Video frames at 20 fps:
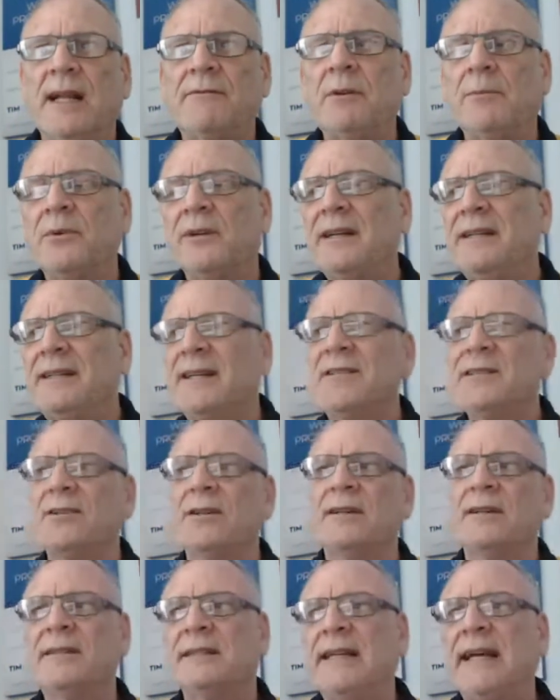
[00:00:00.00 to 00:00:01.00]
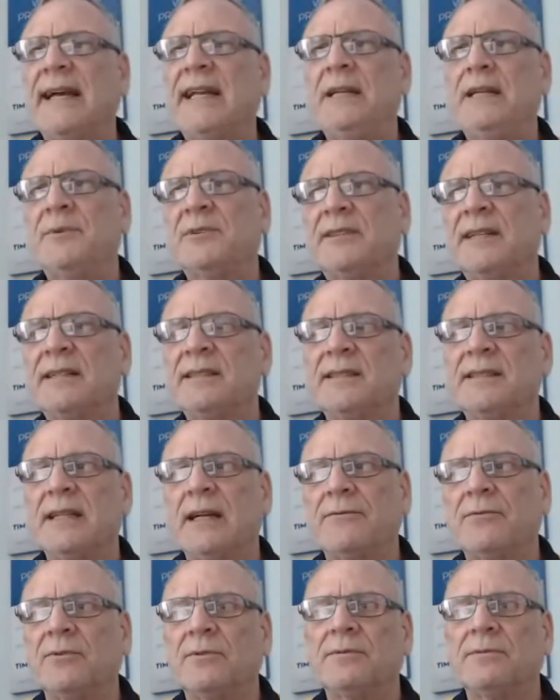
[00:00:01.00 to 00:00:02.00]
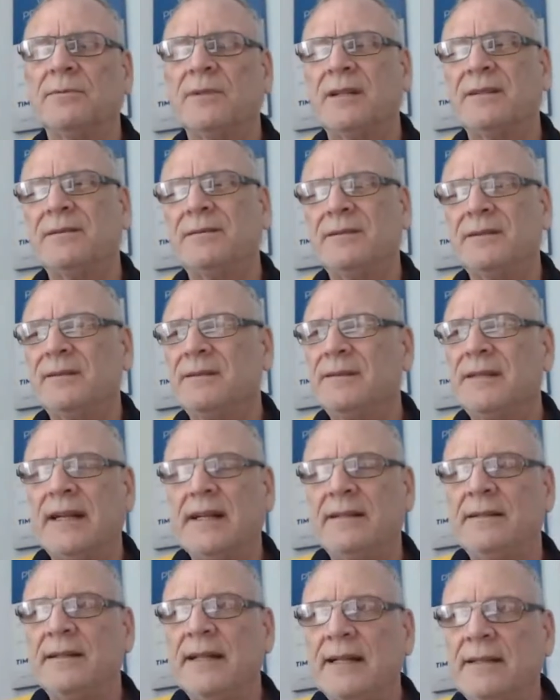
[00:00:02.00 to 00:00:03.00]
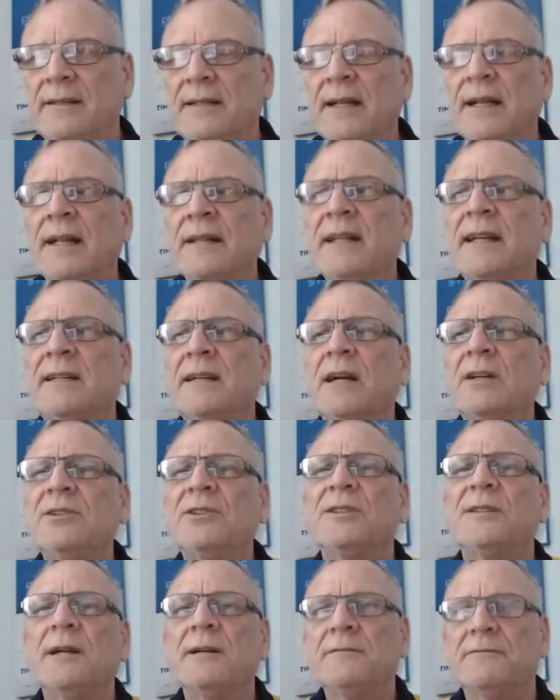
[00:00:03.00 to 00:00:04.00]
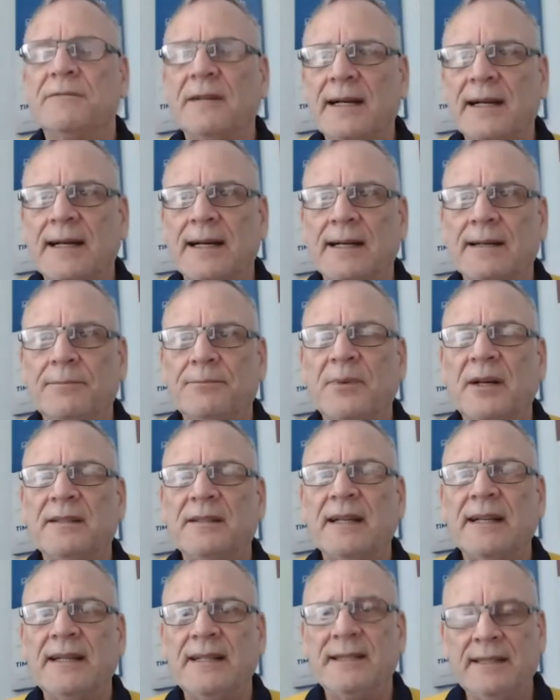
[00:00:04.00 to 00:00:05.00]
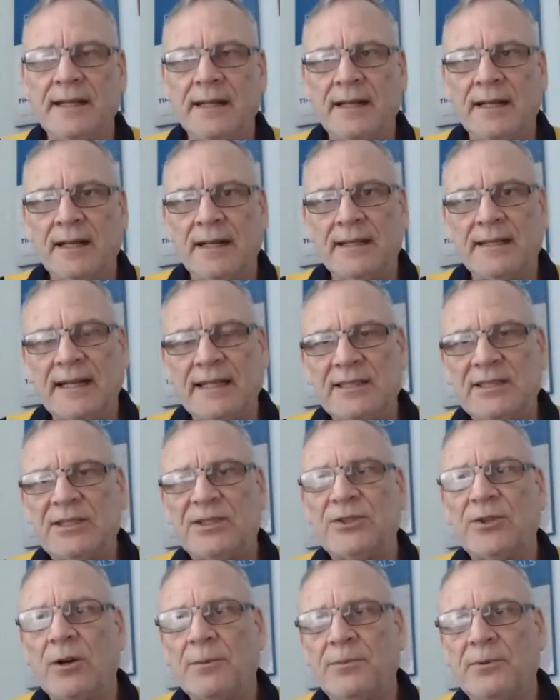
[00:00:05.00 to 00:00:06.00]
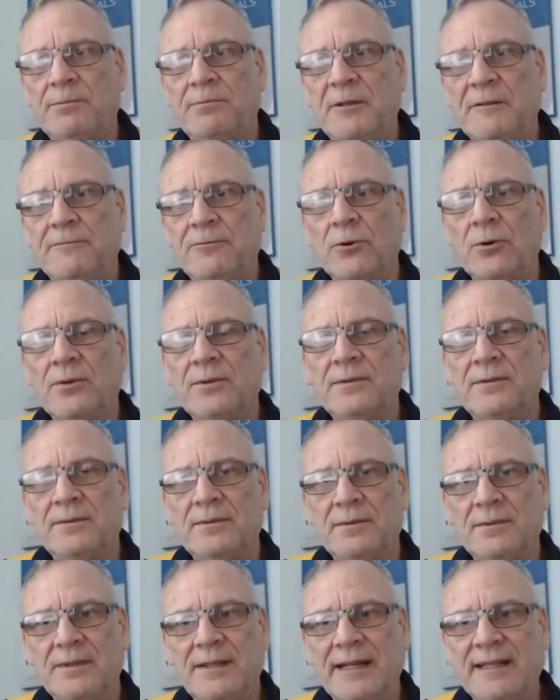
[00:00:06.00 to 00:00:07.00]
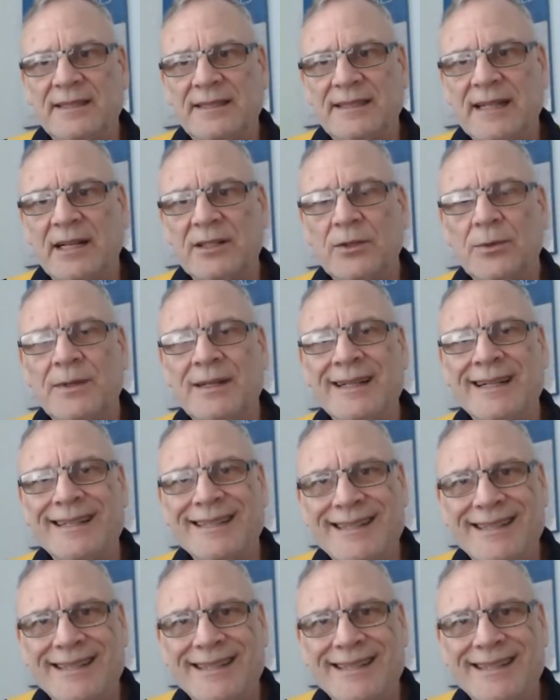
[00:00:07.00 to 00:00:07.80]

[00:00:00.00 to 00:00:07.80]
Everybody does like the 80% stuff, or they go so far, but they stop before they start doing